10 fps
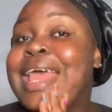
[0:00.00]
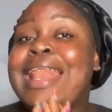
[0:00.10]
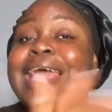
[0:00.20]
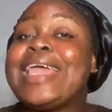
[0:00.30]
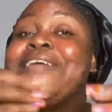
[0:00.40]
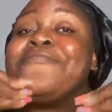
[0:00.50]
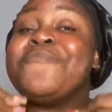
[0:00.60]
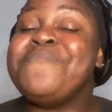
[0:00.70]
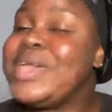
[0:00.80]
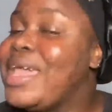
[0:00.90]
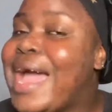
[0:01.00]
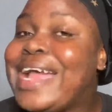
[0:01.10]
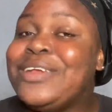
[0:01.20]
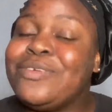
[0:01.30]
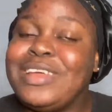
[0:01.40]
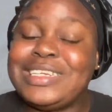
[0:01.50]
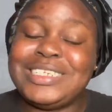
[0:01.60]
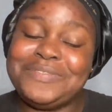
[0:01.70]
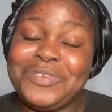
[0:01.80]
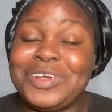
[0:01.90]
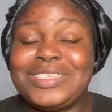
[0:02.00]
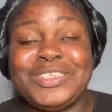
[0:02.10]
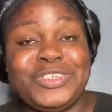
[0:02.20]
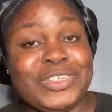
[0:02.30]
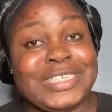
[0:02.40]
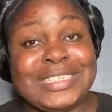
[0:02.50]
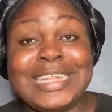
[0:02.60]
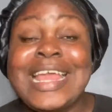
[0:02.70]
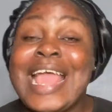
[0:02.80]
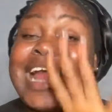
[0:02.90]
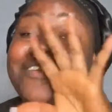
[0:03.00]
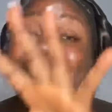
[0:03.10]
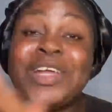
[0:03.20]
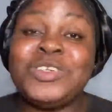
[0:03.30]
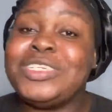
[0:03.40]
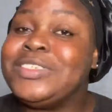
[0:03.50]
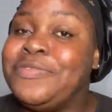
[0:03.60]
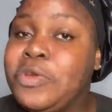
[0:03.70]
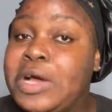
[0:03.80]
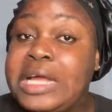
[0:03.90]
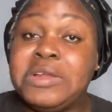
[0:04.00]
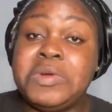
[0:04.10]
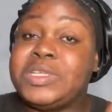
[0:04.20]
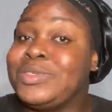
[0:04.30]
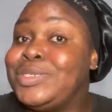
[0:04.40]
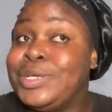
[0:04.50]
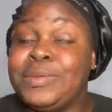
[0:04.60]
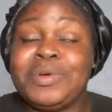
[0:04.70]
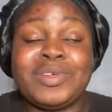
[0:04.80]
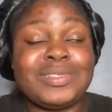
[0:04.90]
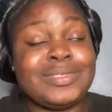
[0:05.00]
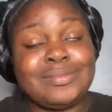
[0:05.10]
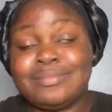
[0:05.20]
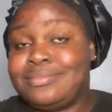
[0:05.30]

Like, even me, I know that this vlog is interesting, and if you don't enjoy this vlog, I don't know what else to tell you, because